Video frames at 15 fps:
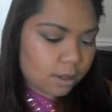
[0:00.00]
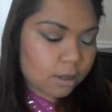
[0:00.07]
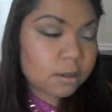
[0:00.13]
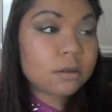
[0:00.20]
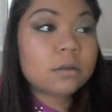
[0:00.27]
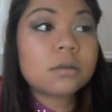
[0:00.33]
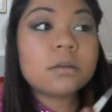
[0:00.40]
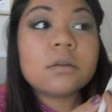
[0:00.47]

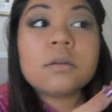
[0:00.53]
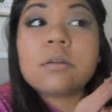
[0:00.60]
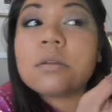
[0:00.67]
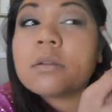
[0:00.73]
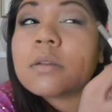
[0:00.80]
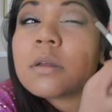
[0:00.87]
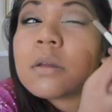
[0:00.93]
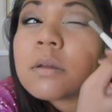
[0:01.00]

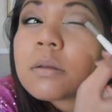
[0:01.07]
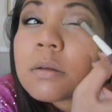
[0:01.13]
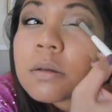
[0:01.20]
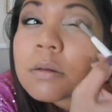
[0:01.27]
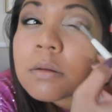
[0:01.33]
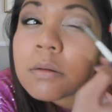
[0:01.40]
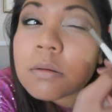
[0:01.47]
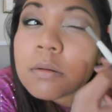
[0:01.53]

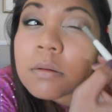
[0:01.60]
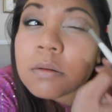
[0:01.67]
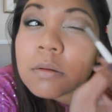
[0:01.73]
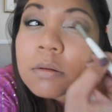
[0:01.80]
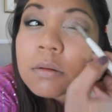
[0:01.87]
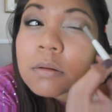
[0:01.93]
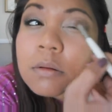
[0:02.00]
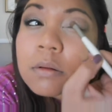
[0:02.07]

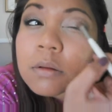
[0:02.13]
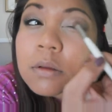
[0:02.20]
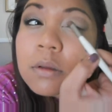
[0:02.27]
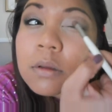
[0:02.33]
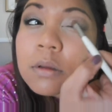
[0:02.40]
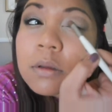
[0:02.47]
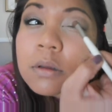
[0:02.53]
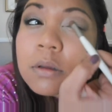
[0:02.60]

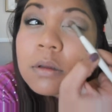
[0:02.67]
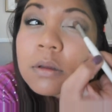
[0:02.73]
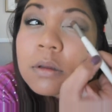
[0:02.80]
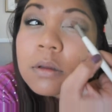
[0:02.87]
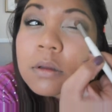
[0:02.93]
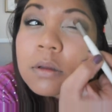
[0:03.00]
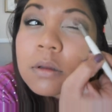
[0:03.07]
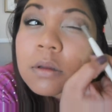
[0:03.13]

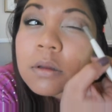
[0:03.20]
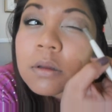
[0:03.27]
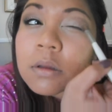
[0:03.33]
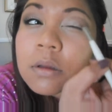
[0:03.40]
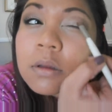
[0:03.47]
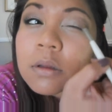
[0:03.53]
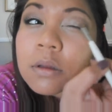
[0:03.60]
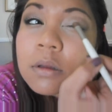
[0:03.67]

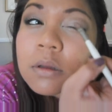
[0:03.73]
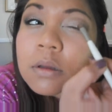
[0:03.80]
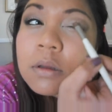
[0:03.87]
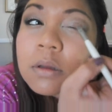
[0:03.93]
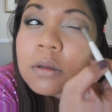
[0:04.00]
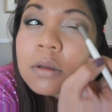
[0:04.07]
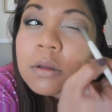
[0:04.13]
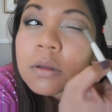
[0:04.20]
(no one is talking)